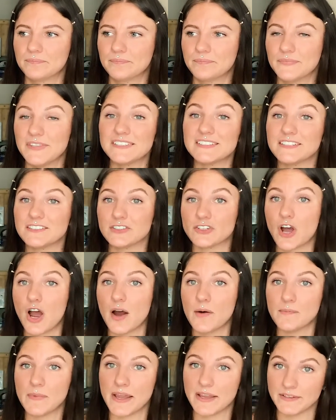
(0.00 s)
this is
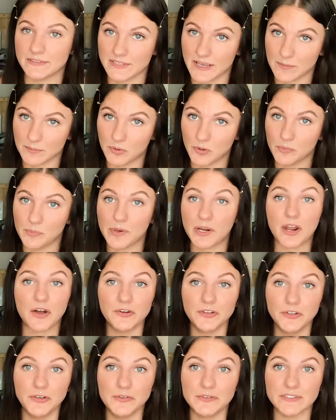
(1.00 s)
not my example, but I'll
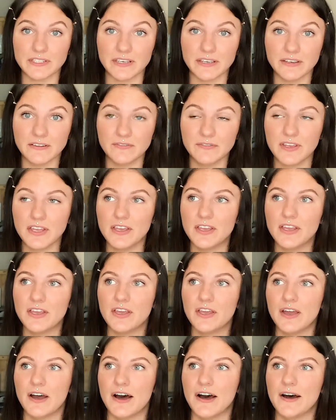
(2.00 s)
use it.
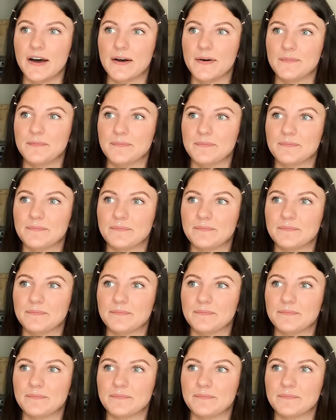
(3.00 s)
Like,